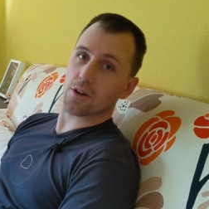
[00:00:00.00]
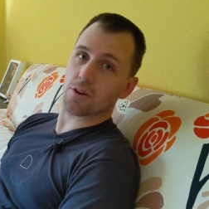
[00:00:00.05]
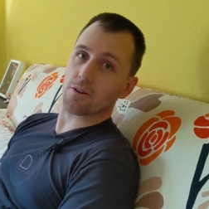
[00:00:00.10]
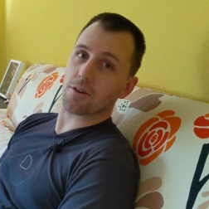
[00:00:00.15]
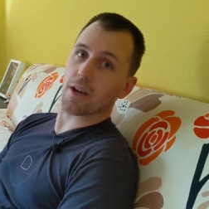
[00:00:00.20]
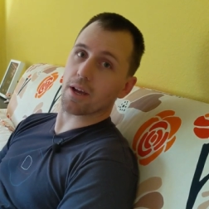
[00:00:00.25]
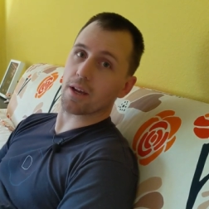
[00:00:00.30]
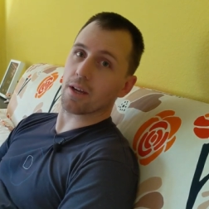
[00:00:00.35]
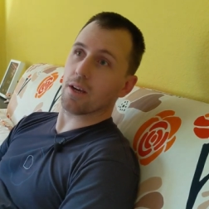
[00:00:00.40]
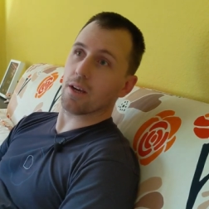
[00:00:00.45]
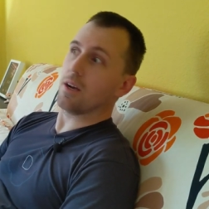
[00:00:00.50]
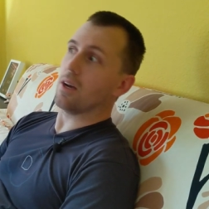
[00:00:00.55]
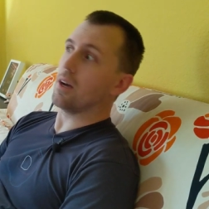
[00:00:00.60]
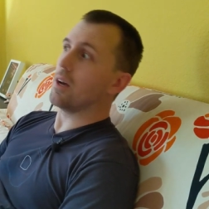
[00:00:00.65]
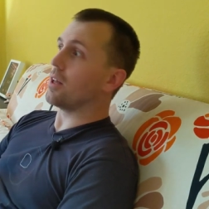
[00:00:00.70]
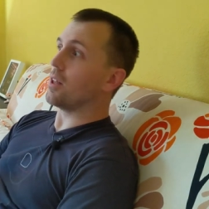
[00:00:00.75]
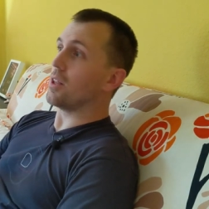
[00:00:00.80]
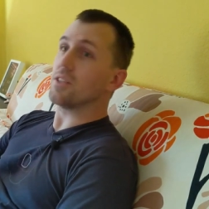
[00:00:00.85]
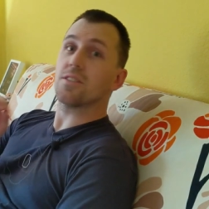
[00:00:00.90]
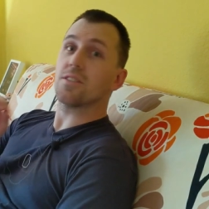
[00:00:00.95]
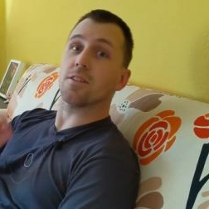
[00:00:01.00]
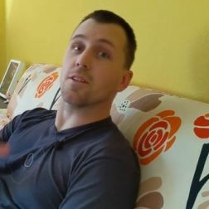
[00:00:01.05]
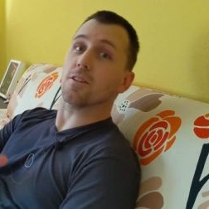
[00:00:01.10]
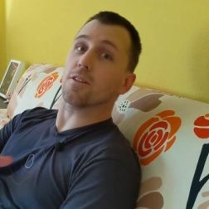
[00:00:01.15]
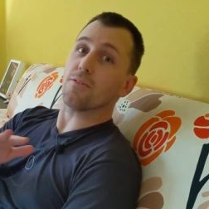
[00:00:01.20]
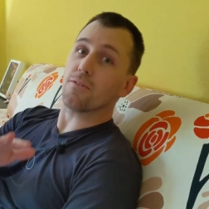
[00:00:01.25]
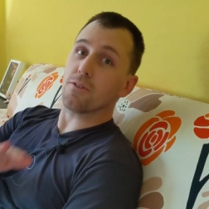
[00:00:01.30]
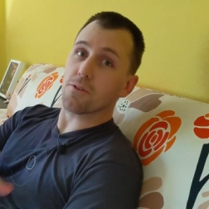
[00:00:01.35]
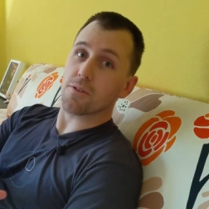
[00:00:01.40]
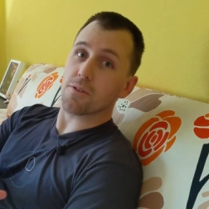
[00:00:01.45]
Okay, still
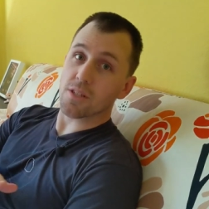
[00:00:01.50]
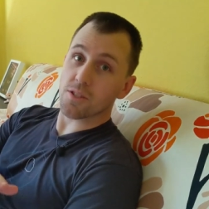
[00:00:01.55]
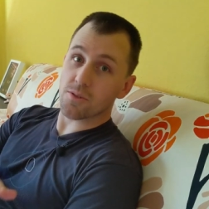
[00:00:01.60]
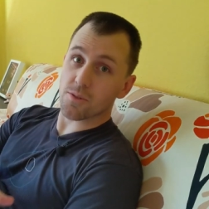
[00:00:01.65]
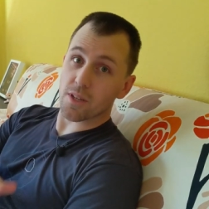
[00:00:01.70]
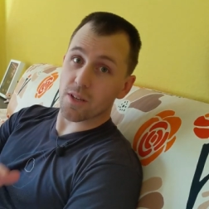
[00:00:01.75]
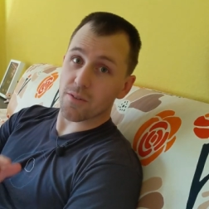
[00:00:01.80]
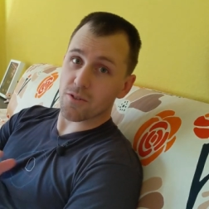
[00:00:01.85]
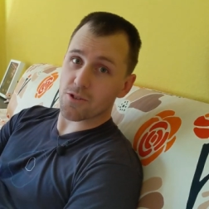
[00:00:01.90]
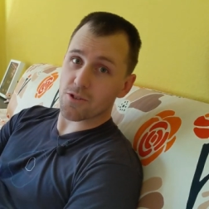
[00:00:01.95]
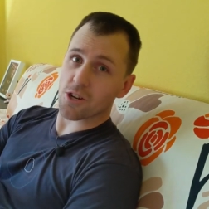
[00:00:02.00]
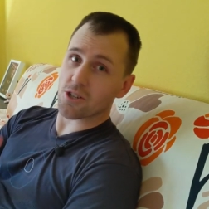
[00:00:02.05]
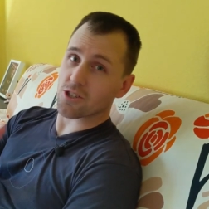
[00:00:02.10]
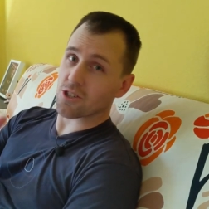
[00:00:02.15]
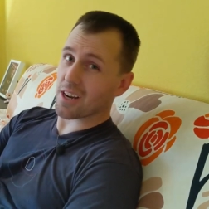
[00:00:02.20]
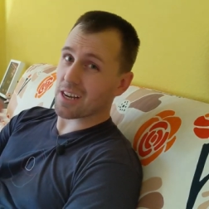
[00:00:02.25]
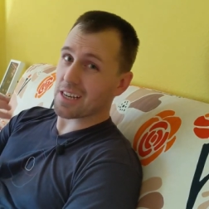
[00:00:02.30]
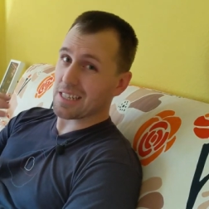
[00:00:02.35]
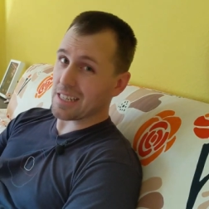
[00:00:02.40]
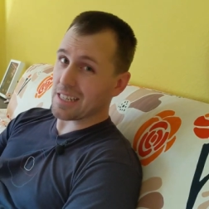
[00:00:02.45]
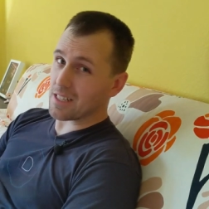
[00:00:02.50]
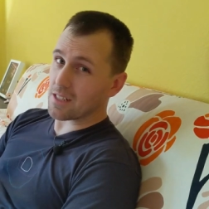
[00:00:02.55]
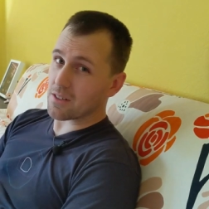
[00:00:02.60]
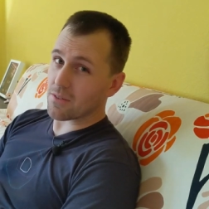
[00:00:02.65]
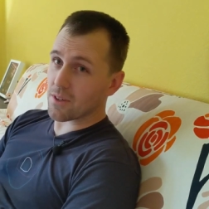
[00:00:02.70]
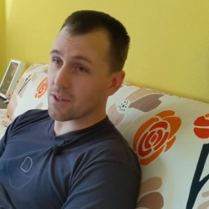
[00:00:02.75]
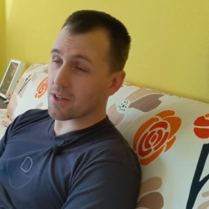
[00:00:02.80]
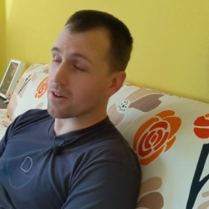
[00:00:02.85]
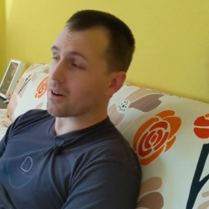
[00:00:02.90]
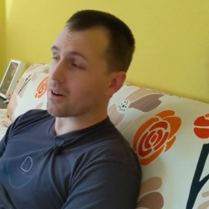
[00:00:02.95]
a few things with the infrastructure I need to
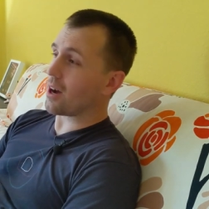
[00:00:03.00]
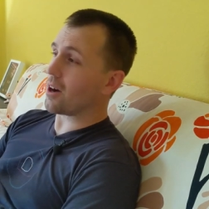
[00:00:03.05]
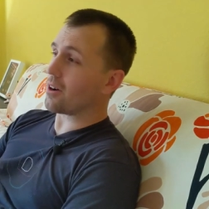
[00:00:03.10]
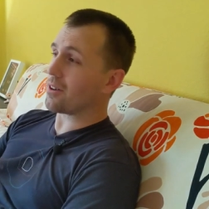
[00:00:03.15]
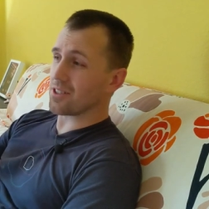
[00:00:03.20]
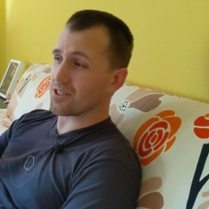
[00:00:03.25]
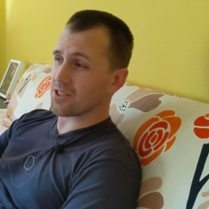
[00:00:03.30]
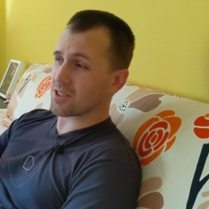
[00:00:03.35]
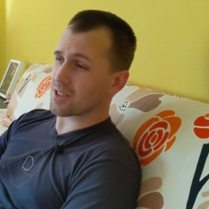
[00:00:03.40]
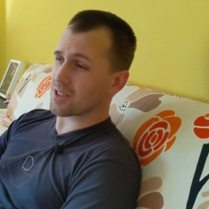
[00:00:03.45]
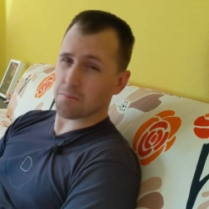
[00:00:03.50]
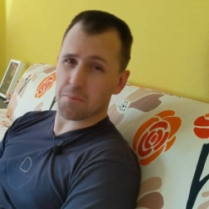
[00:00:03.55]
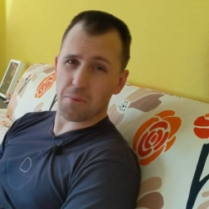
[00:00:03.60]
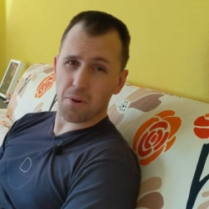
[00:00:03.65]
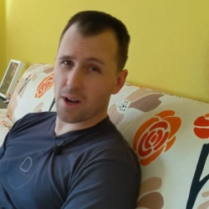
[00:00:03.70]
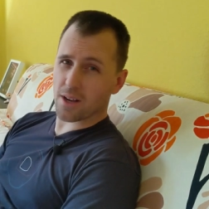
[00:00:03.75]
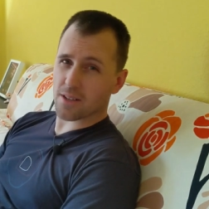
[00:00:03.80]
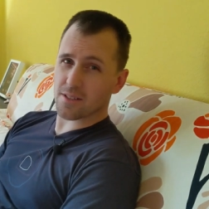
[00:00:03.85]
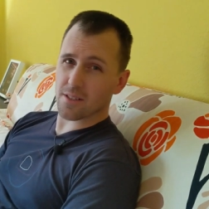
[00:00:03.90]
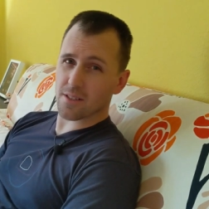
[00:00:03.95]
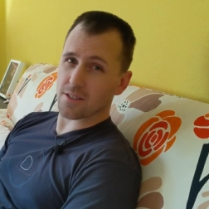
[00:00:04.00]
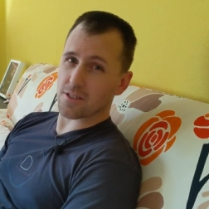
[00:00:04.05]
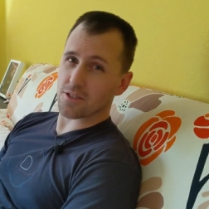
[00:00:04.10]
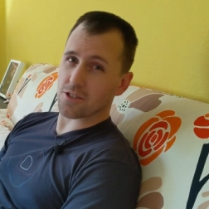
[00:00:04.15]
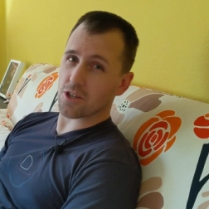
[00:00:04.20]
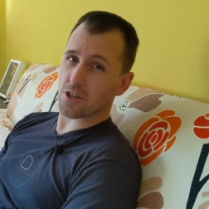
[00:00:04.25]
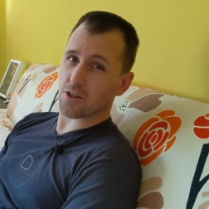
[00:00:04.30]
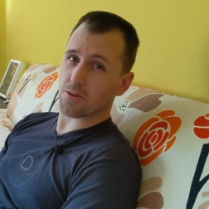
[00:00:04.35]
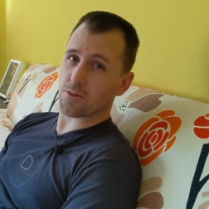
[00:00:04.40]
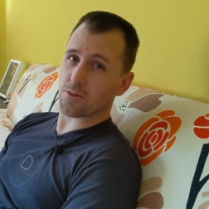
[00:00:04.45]
figure out and just the process in
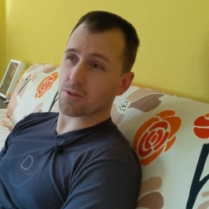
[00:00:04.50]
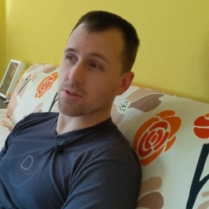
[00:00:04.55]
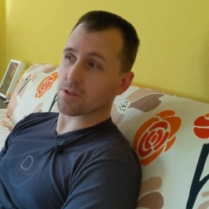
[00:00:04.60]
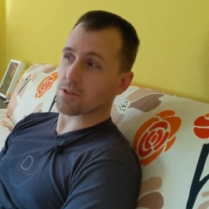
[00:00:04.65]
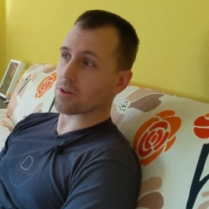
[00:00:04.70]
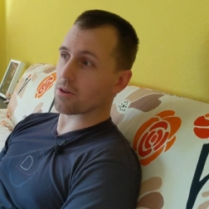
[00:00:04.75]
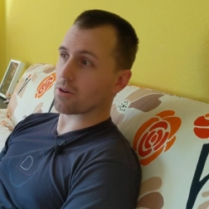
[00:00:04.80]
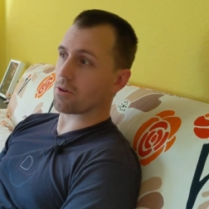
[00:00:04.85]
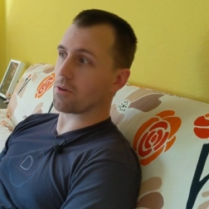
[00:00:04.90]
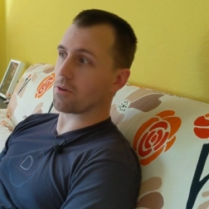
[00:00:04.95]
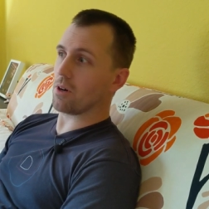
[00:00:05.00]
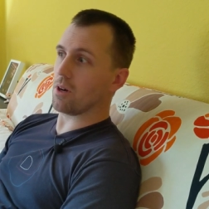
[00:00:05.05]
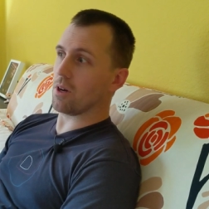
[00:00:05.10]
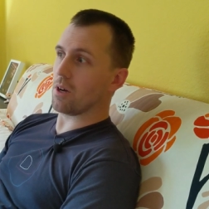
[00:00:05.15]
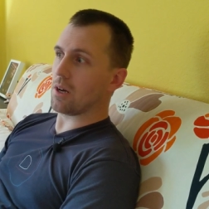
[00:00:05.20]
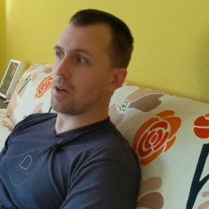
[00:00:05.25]
general. So